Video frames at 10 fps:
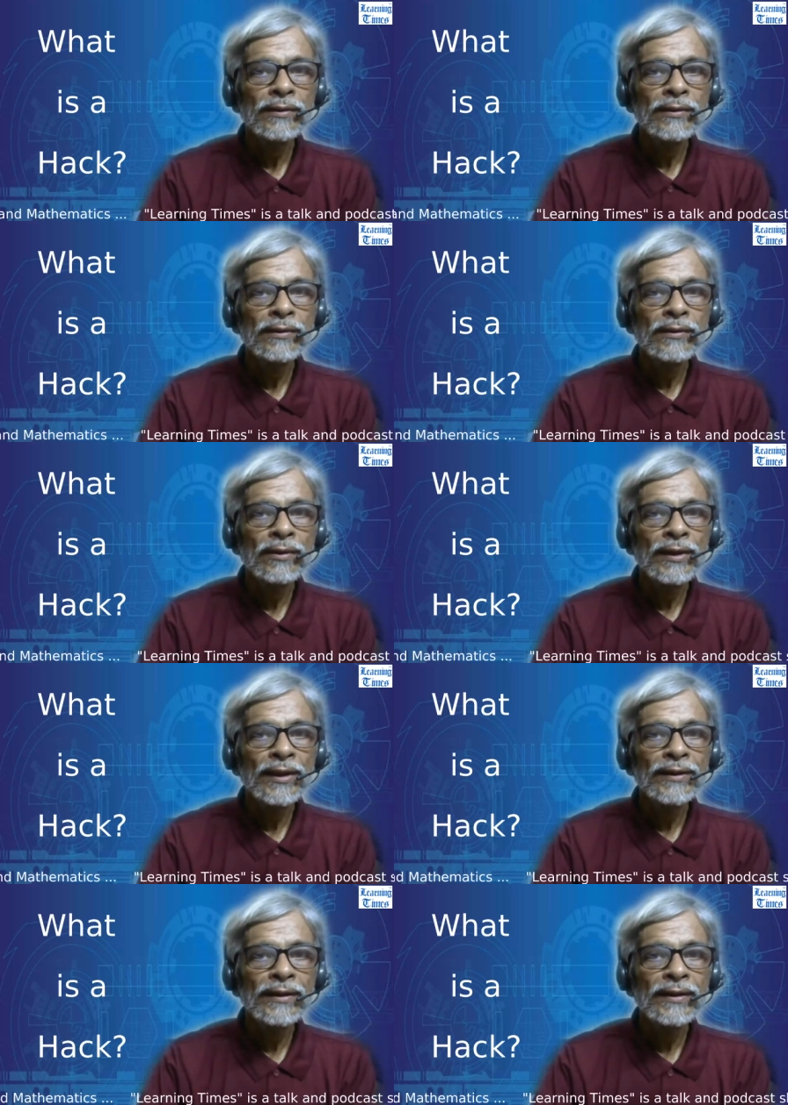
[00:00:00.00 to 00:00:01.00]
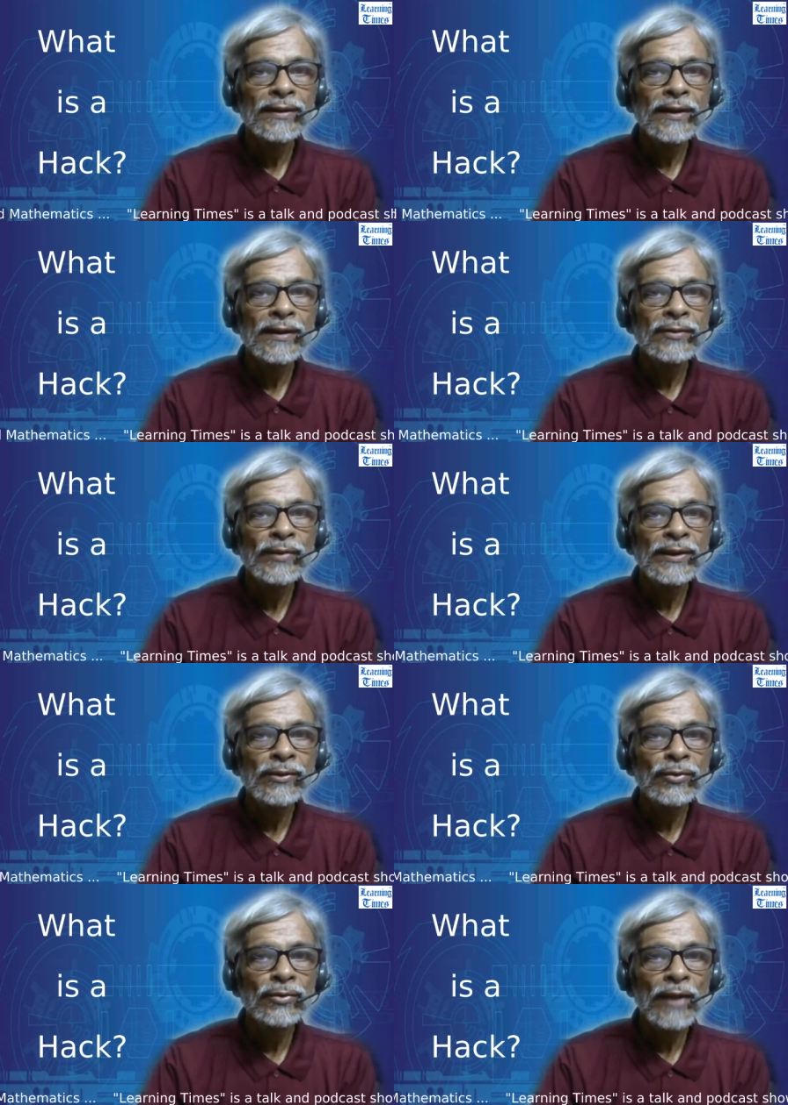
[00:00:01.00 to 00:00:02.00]
or rather discuss with
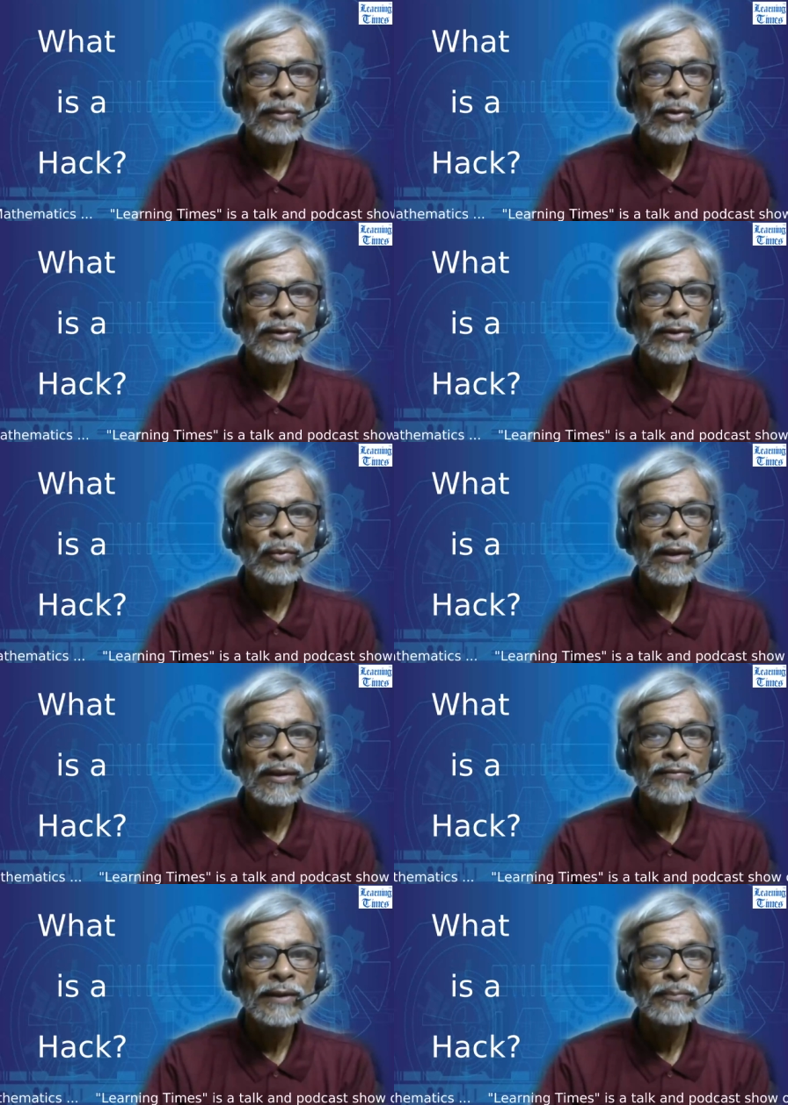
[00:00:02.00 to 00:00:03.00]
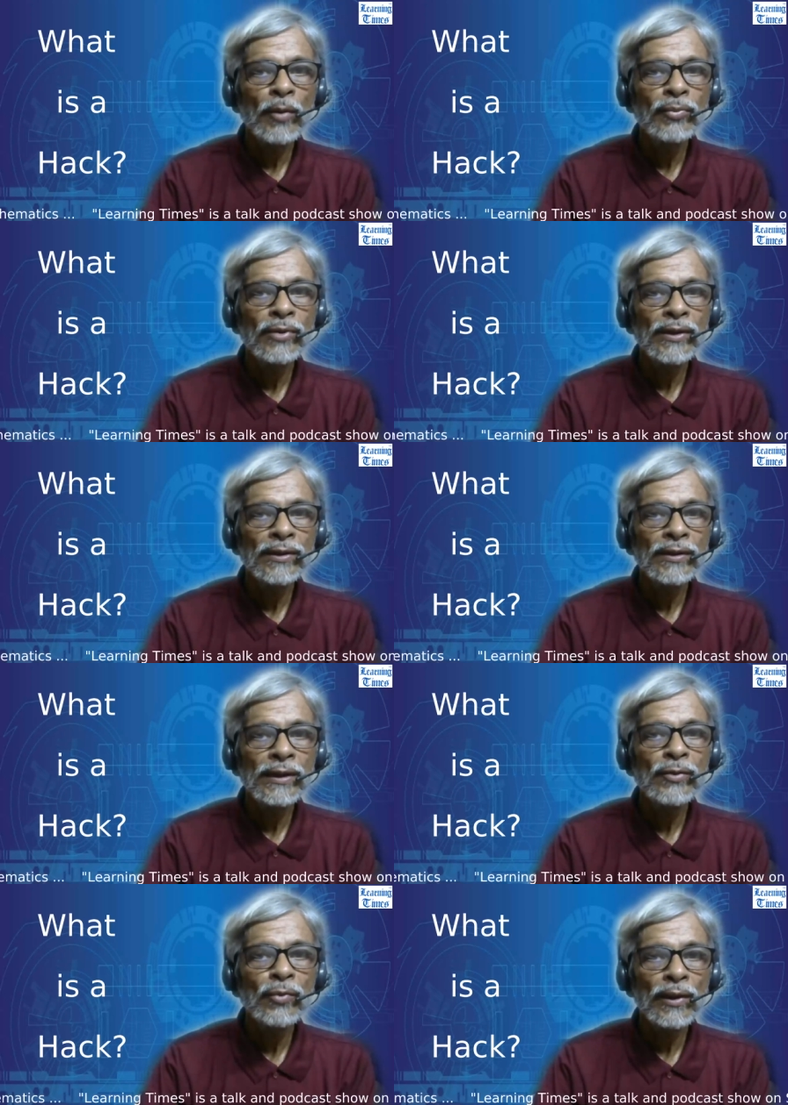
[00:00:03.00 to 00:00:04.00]
you about a word, very popular
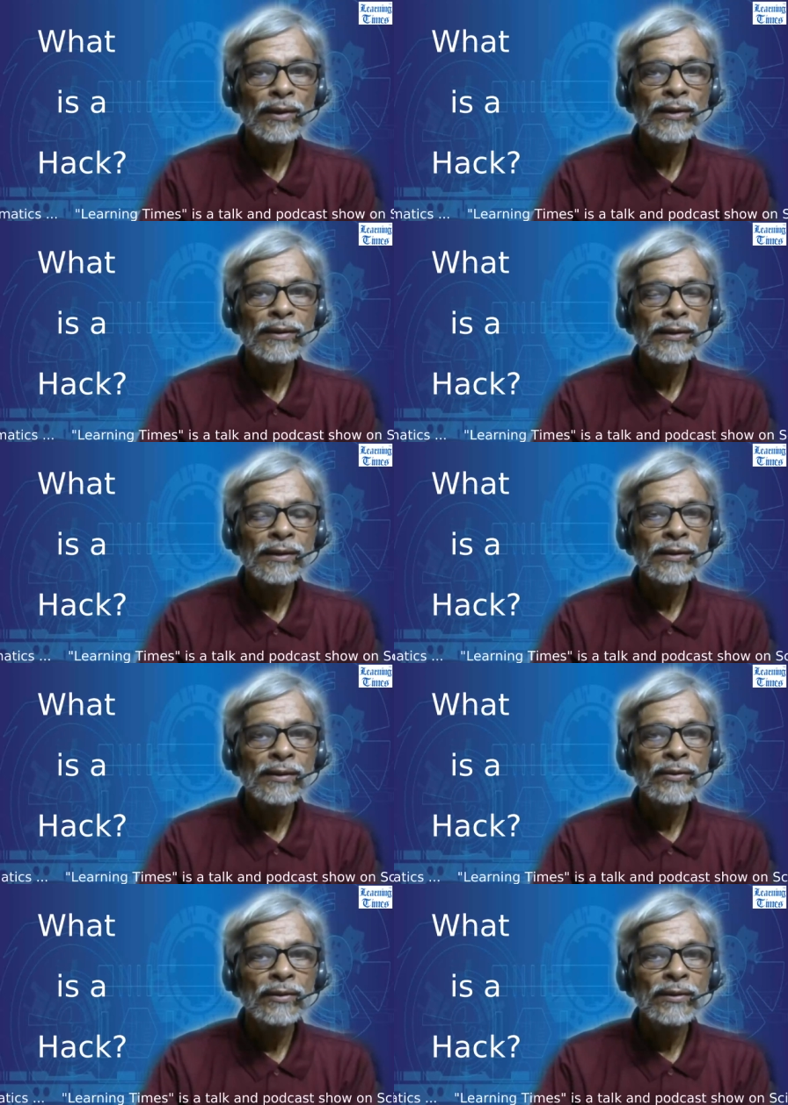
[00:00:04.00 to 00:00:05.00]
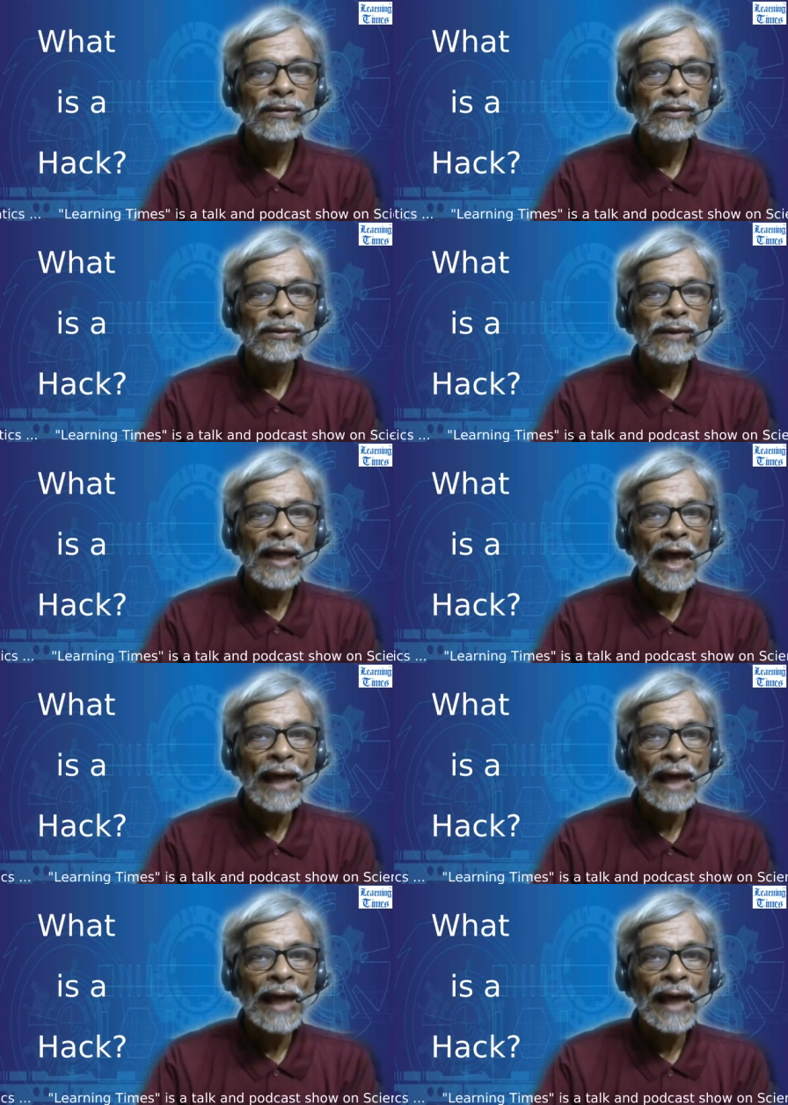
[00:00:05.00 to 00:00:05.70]
keyword, hack.